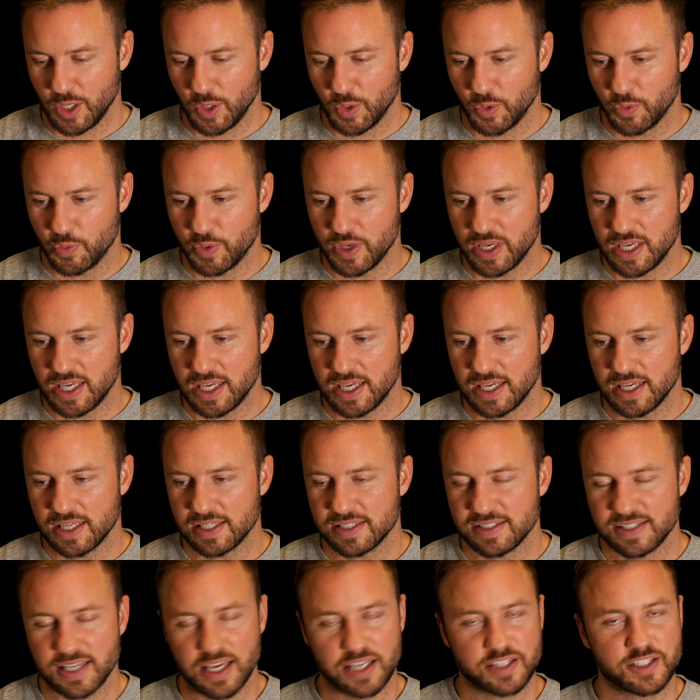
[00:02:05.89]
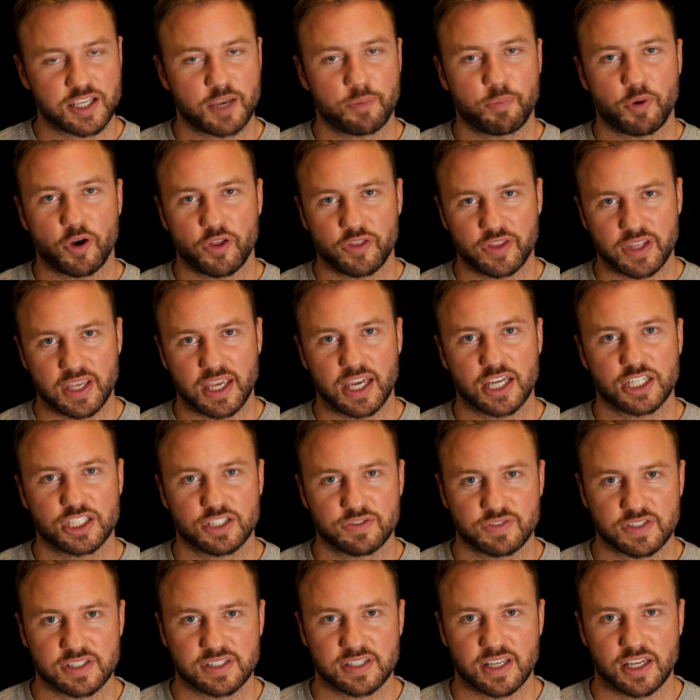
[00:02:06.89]
we set up on the edge
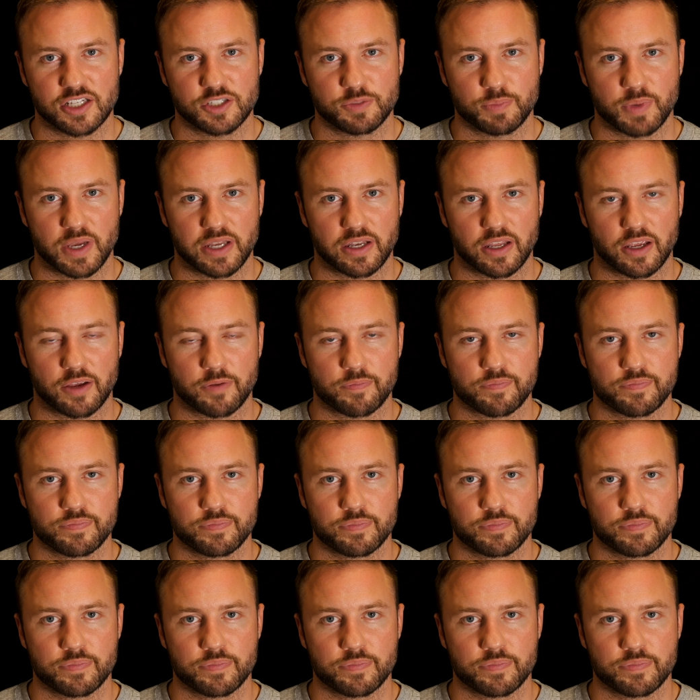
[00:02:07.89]
of a sedge meadow,